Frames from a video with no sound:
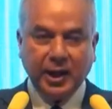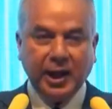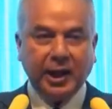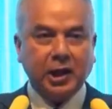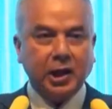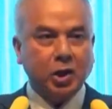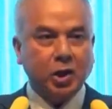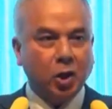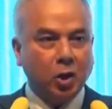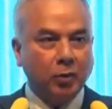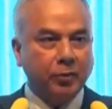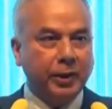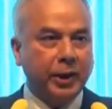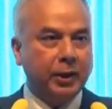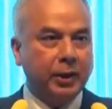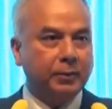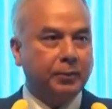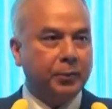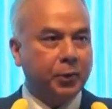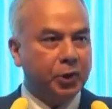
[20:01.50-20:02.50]
economic
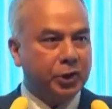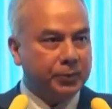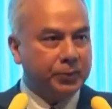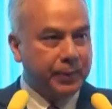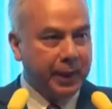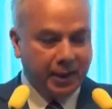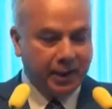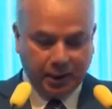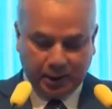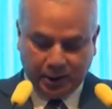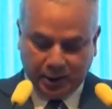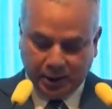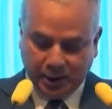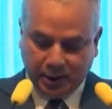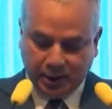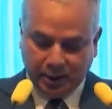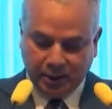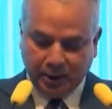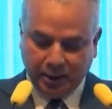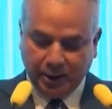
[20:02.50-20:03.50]

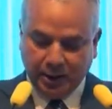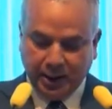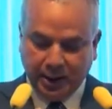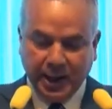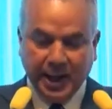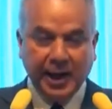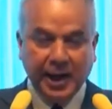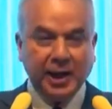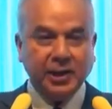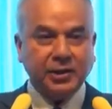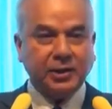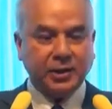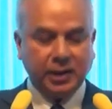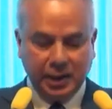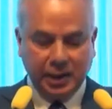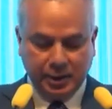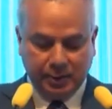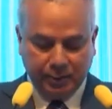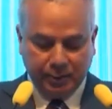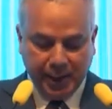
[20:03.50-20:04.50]
prosperity has,
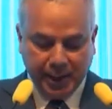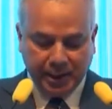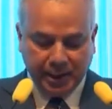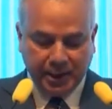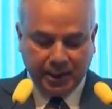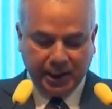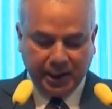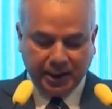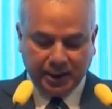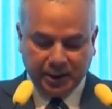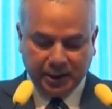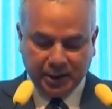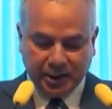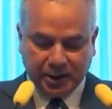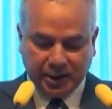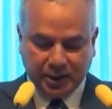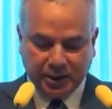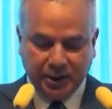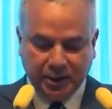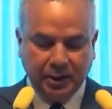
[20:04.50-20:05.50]
in many
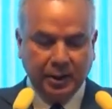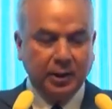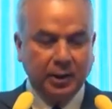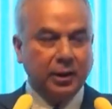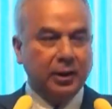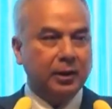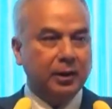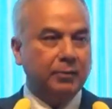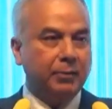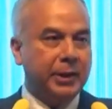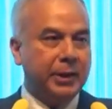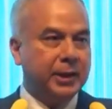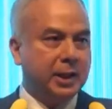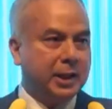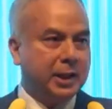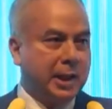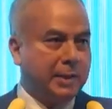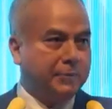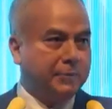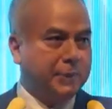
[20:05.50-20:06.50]
cases, been
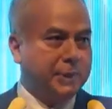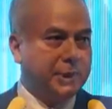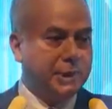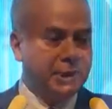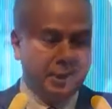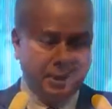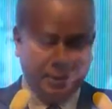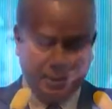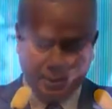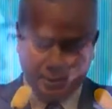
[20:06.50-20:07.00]
accompanied